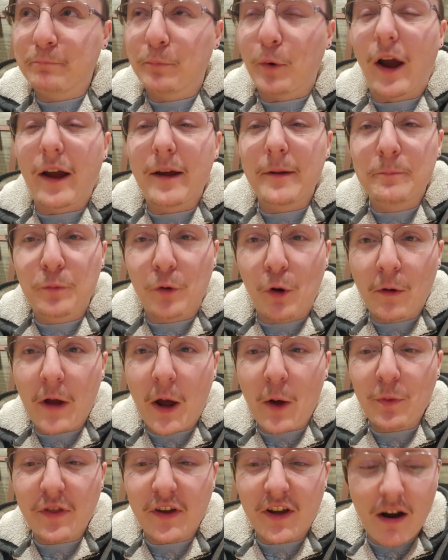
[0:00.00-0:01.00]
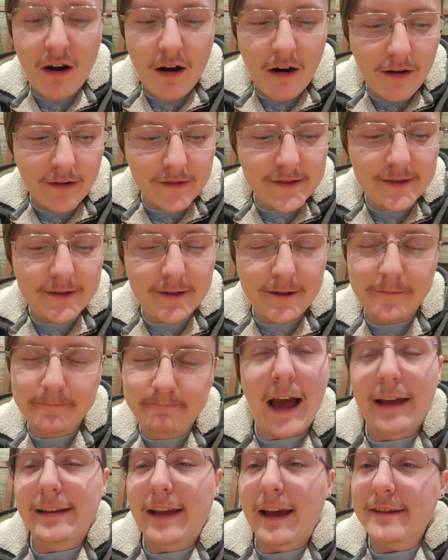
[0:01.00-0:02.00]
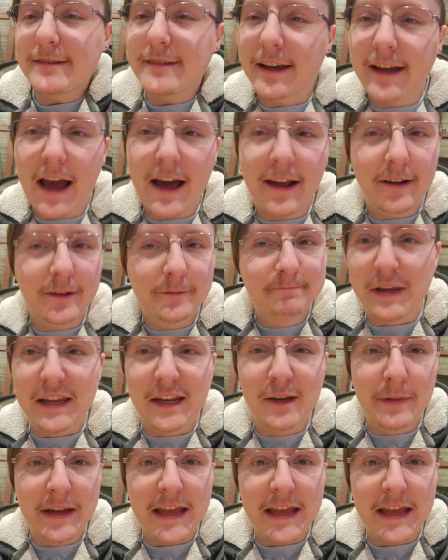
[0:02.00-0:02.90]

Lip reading: Brian broke out the cards. I guess I gotta beat him